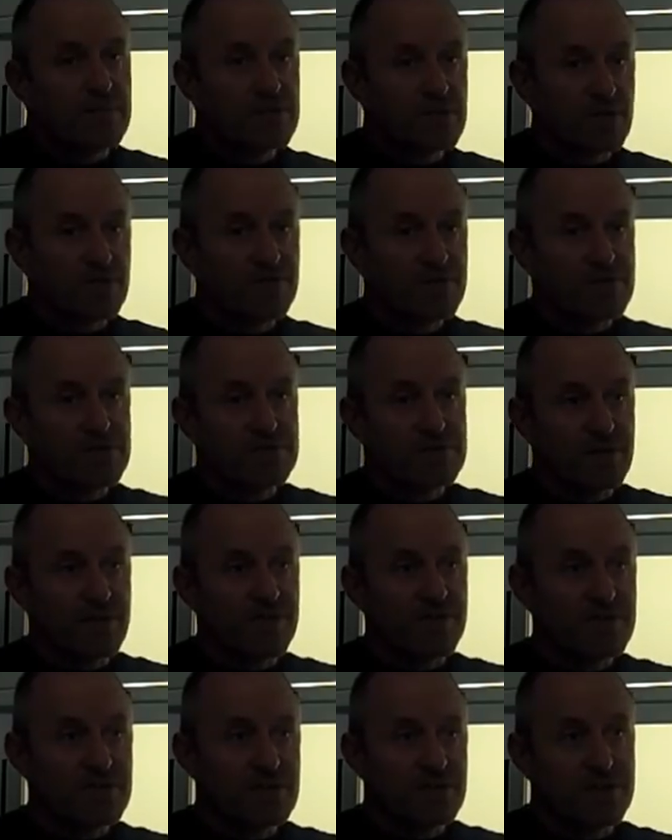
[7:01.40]
be a lot of these
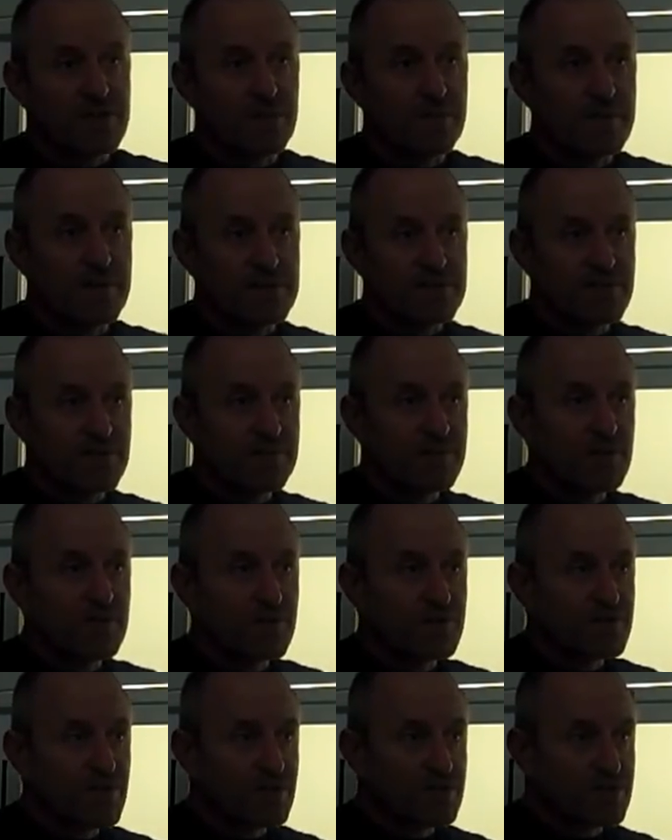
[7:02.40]
compounds can be
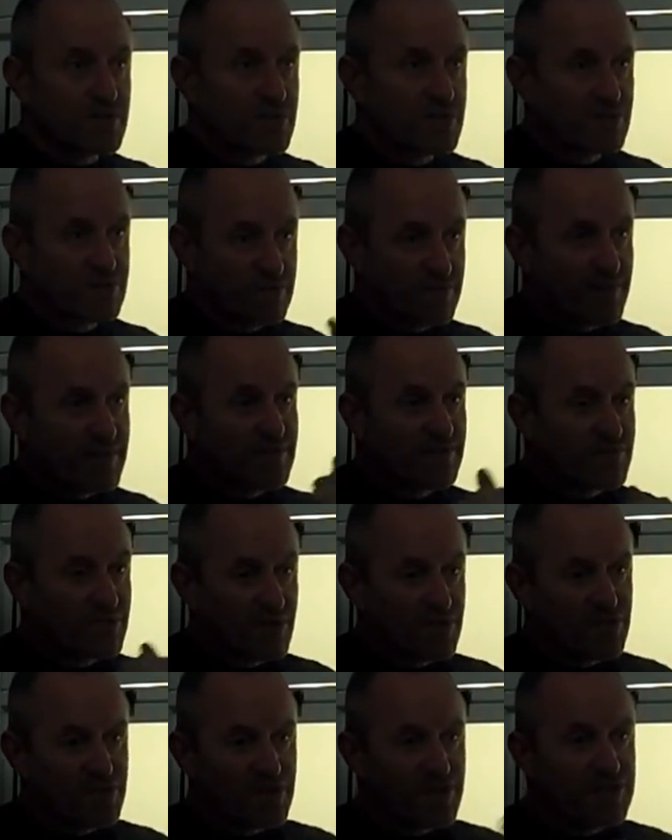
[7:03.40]
quite toxic, so it's a matter of
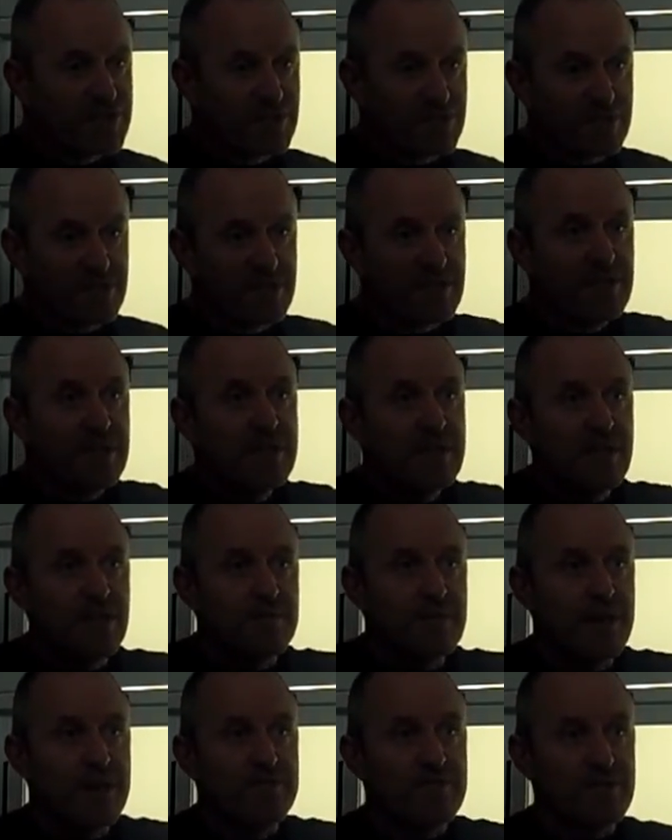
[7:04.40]
titrating the
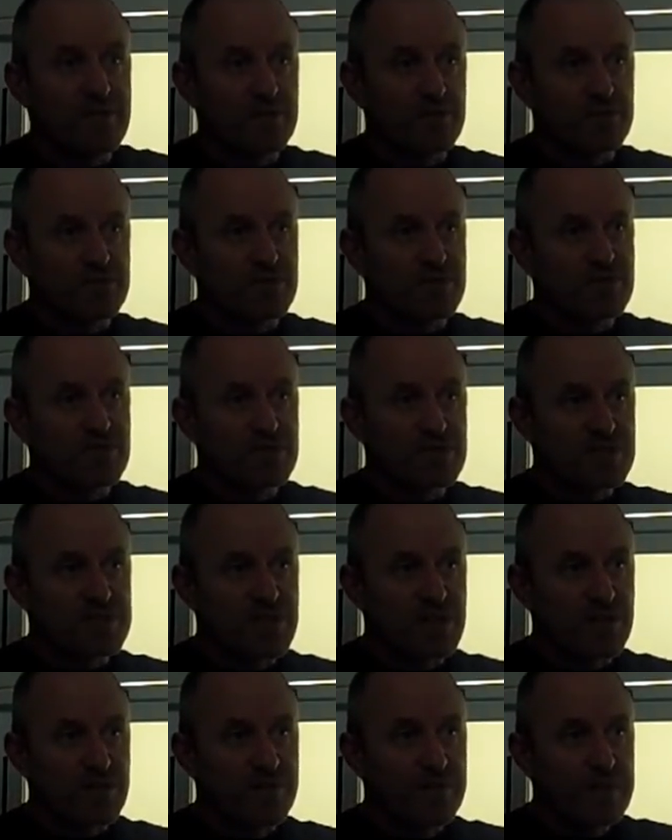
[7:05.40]
amount that you put into the
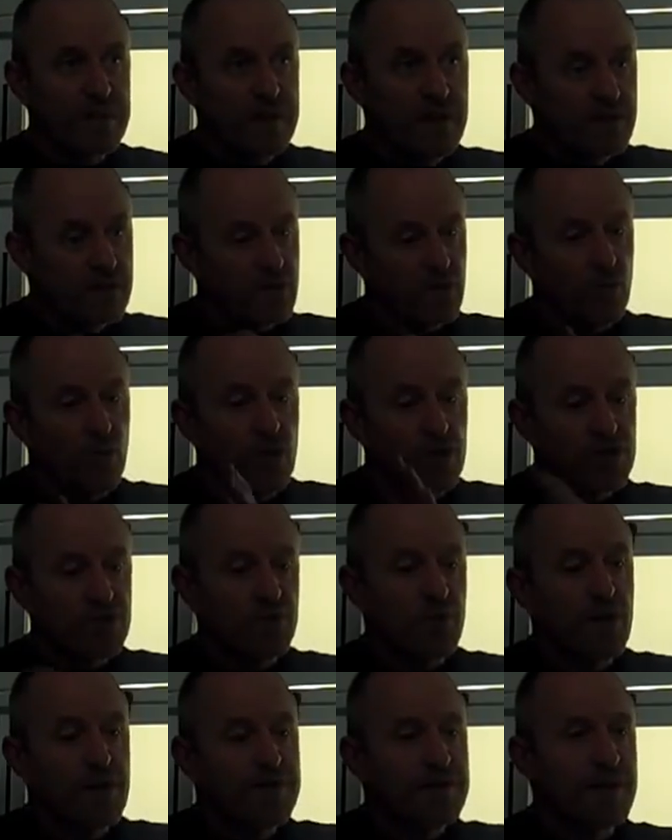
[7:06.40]
cell. You wash
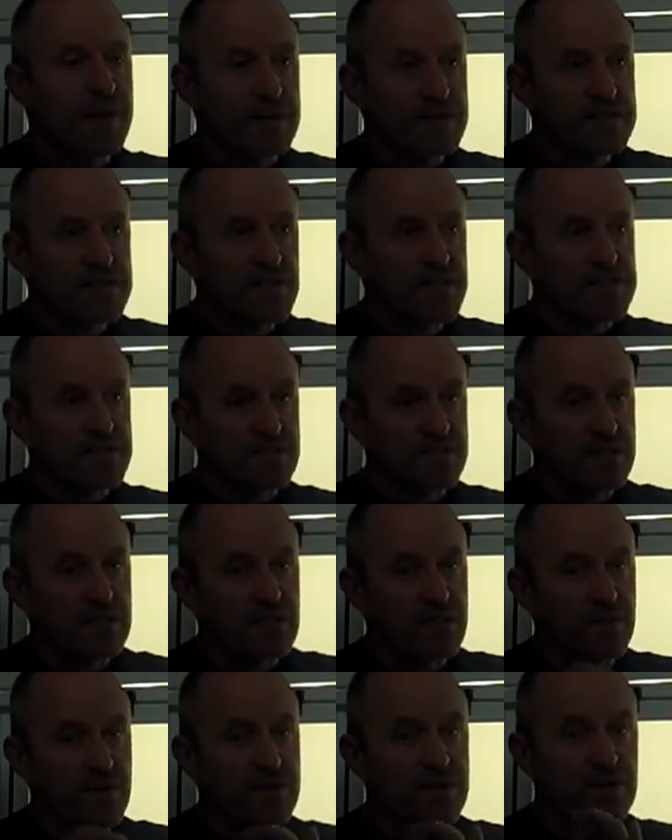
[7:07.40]
away the excess, and
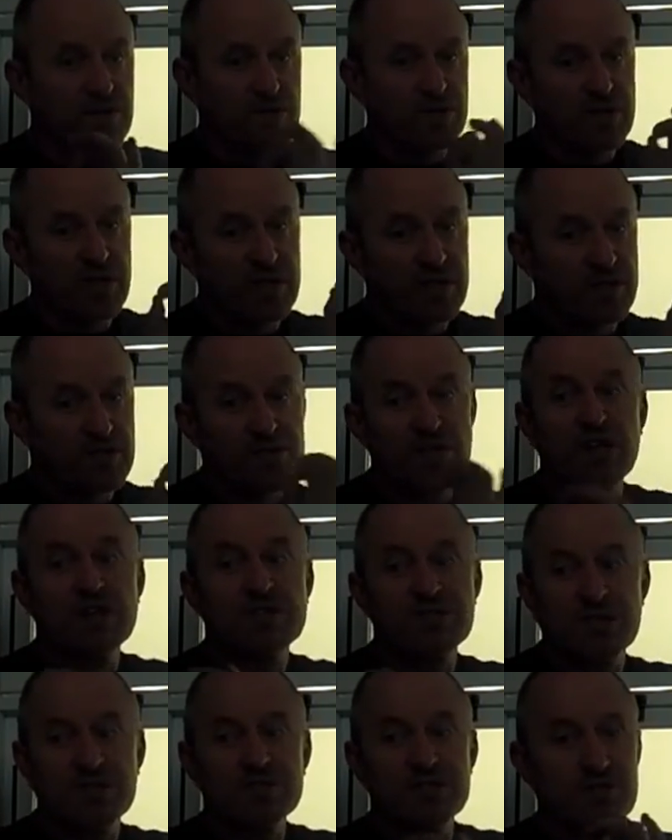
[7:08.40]
then you
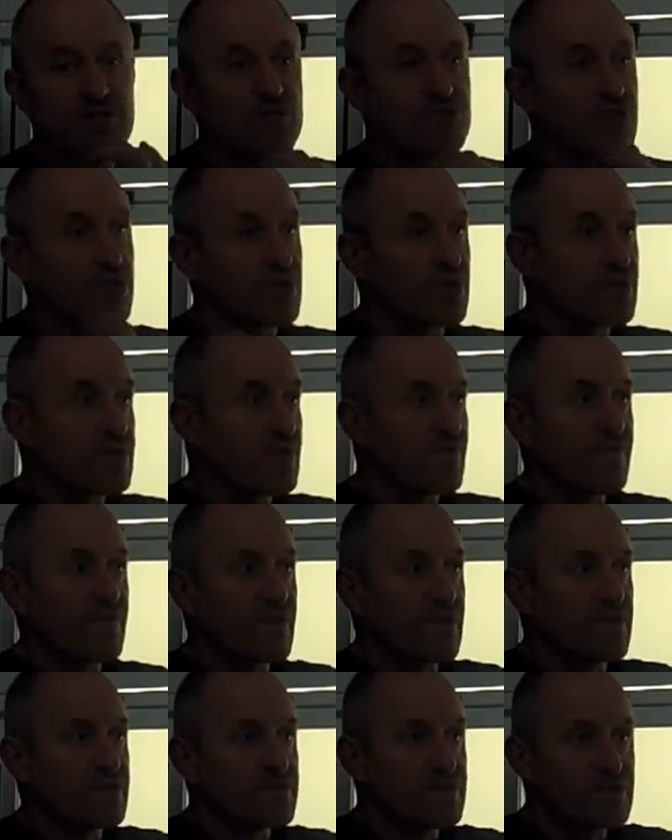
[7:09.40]
titrate in the drug at
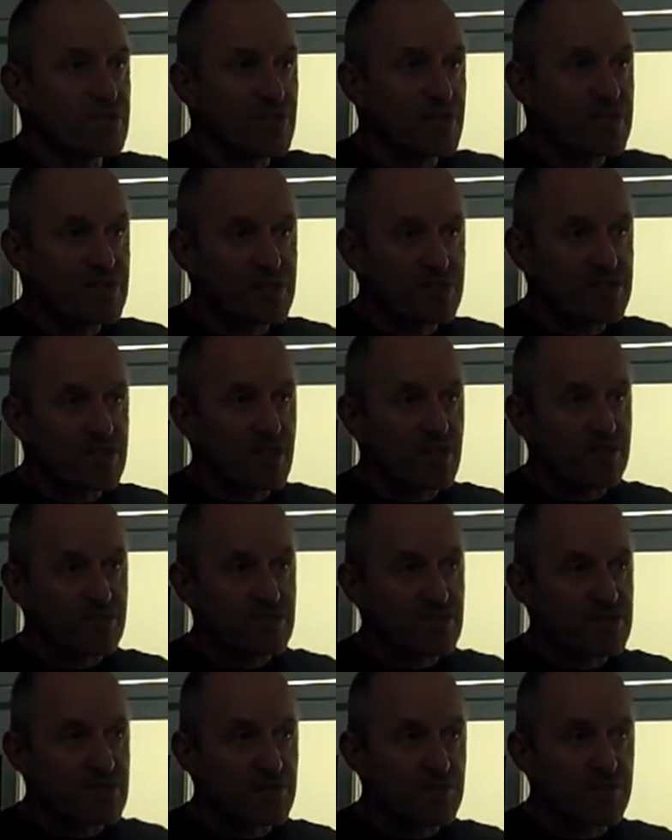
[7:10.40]
different concentrations and
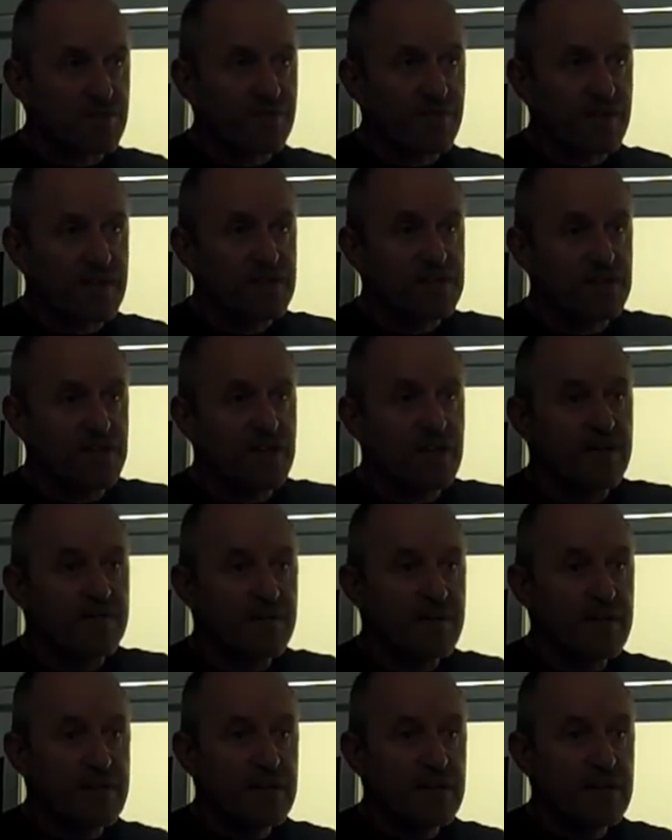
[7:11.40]
look to see what effects you have.